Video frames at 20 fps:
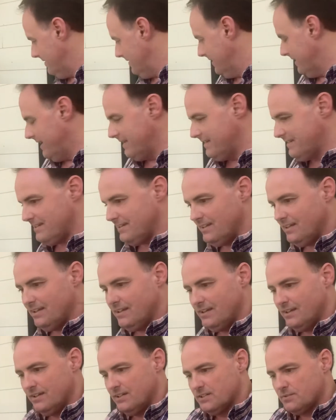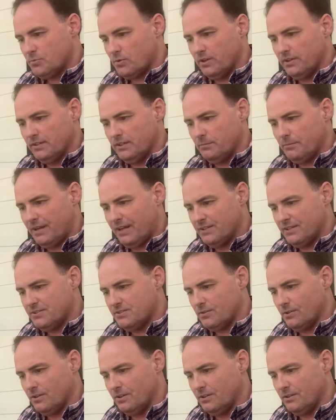nasty. Spray a little
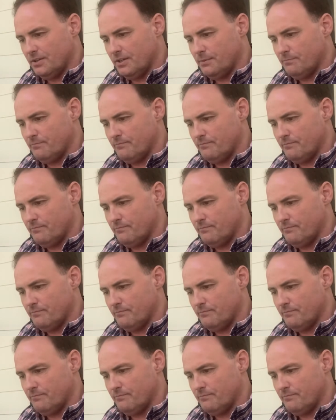ballistol on it.